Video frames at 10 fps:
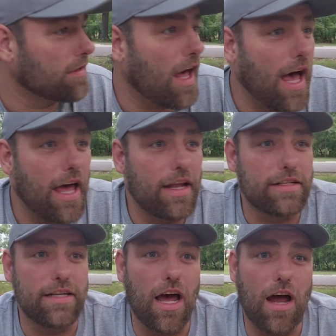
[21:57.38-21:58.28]
a lot,
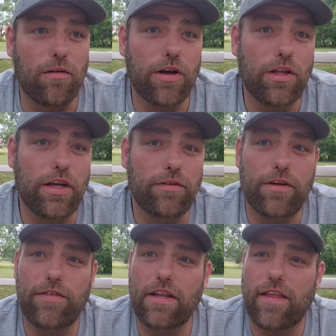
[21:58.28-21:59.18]
it's not really.
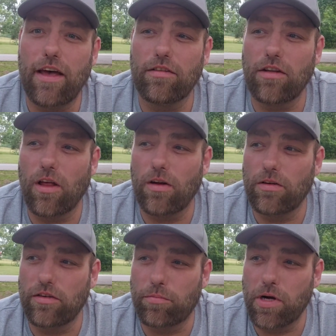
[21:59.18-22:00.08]

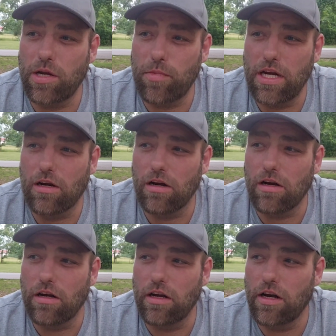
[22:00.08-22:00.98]
$15,000 is pretty meager, you